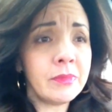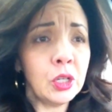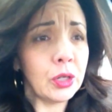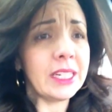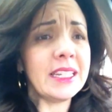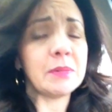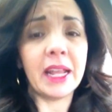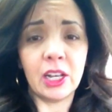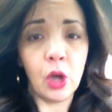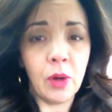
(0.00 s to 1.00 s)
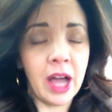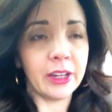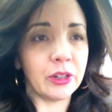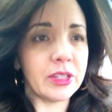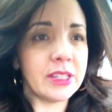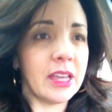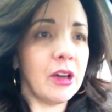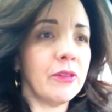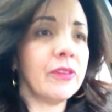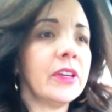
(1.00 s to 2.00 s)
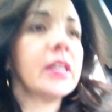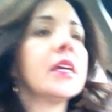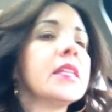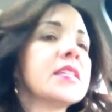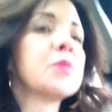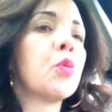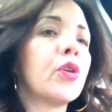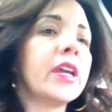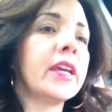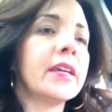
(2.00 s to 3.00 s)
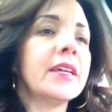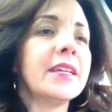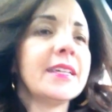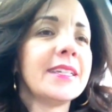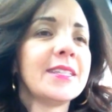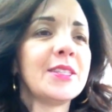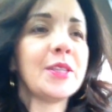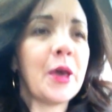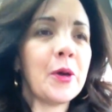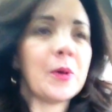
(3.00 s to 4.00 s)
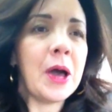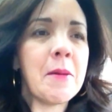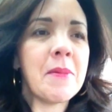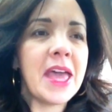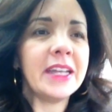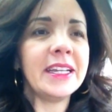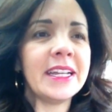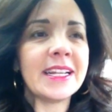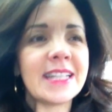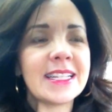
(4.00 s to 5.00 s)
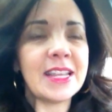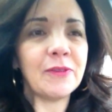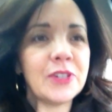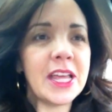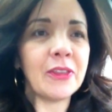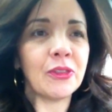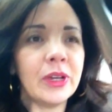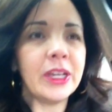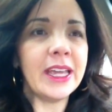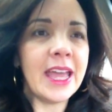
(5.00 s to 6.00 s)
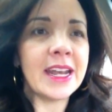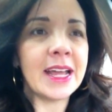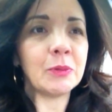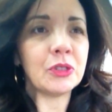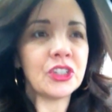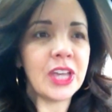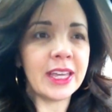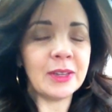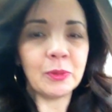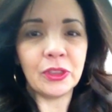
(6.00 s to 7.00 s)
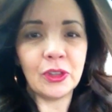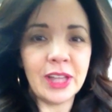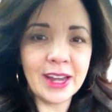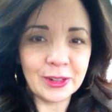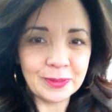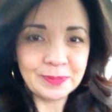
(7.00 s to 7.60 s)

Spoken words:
or at least my low iron self, this morning. So headed in, as I said, for day 3, and I will check in with you later.